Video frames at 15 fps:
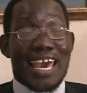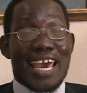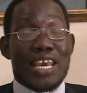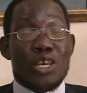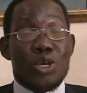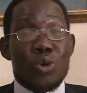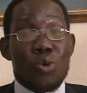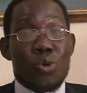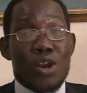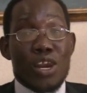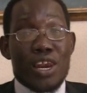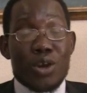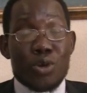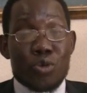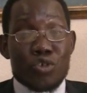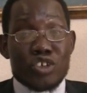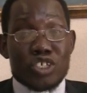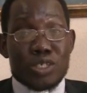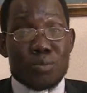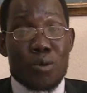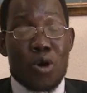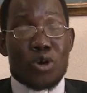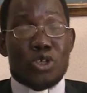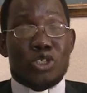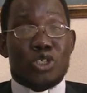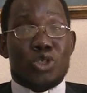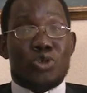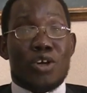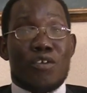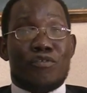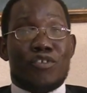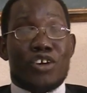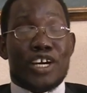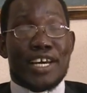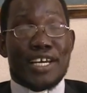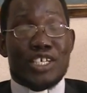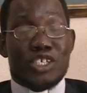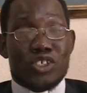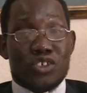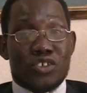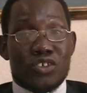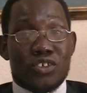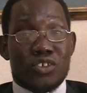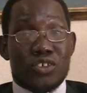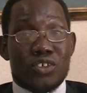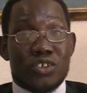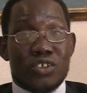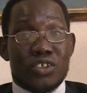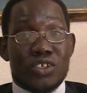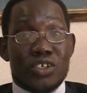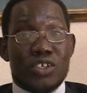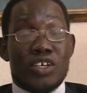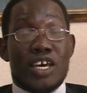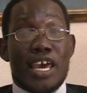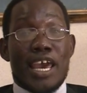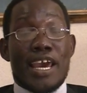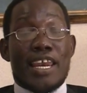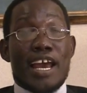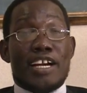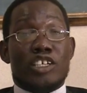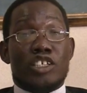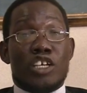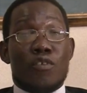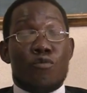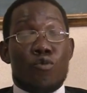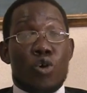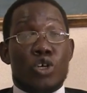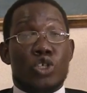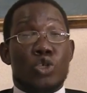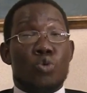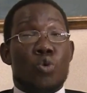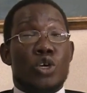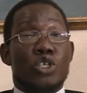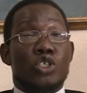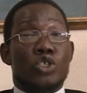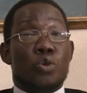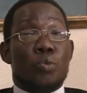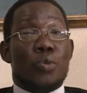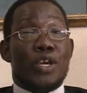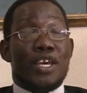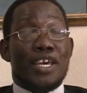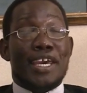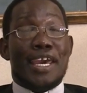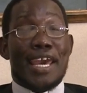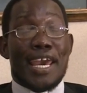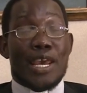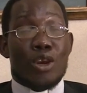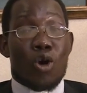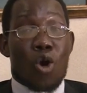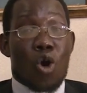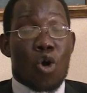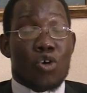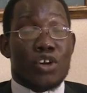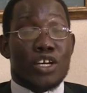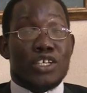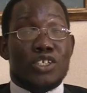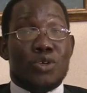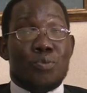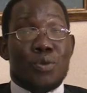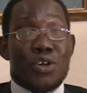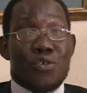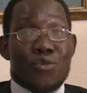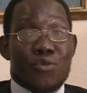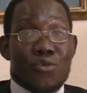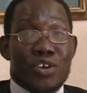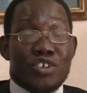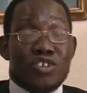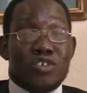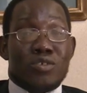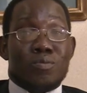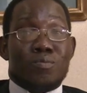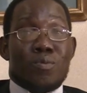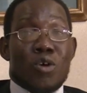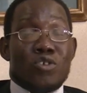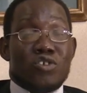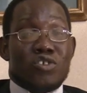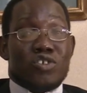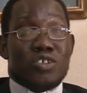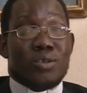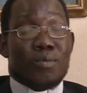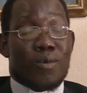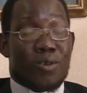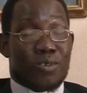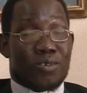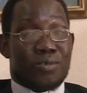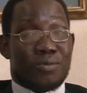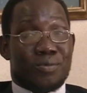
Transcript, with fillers: And you, you respond to your vocation and achieve what you want to be in order to be responsible.